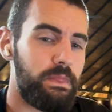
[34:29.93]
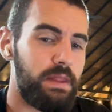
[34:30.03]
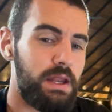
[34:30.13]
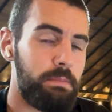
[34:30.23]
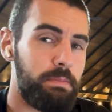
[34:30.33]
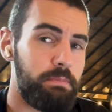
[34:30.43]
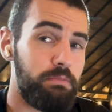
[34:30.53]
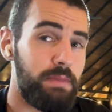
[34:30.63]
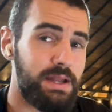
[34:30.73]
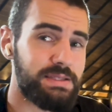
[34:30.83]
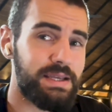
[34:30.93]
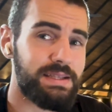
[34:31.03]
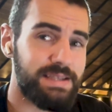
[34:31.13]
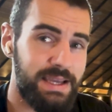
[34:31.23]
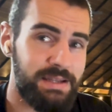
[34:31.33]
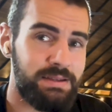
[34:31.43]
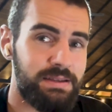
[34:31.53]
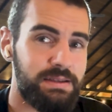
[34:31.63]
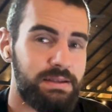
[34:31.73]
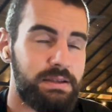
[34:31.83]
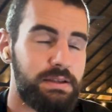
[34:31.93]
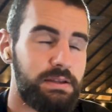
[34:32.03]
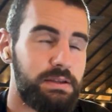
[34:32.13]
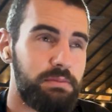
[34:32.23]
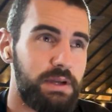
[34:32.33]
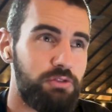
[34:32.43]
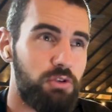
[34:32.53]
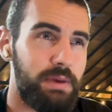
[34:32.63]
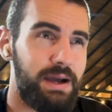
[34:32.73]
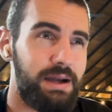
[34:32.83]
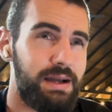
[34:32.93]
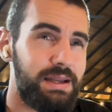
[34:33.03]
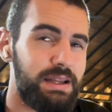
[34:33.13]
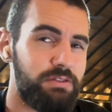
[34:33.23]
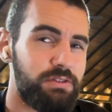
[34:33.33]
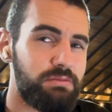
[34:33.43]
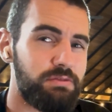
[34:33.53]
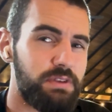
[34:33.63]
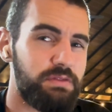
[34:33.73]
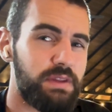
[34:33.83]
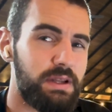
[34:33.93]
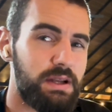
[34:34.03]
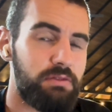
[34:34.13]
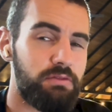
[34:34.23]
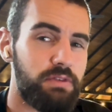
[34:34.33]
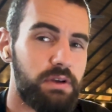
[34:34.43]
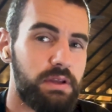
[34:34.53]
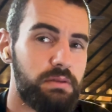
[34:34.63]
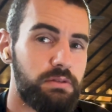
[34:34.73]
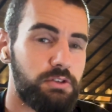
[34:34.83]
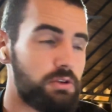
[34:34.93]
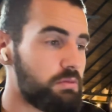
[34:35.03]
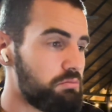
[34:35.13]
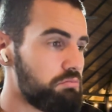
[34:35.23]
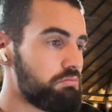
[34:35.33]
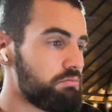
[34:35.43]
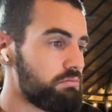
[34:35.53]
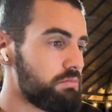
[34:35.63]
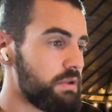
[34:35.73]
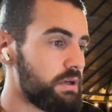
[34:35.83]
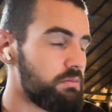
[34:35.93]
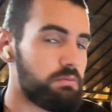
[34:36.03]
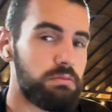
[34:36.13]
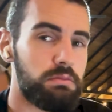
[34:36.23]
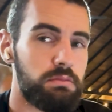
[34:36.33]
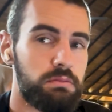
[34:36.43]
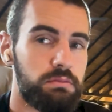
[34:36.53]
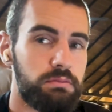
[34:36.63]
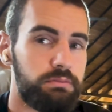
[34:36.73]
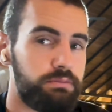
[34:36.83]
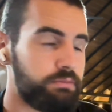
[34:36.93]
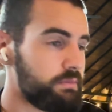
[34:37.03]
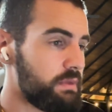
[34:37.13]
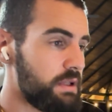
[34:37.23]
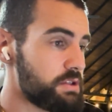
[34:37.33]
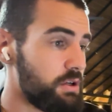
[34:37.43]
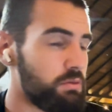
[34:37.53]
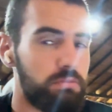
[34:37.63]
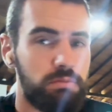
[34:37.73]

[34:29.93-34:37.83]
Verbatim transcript: and then meditate at 10, bed for about 11, 15, 11.30. So yeah, let's go.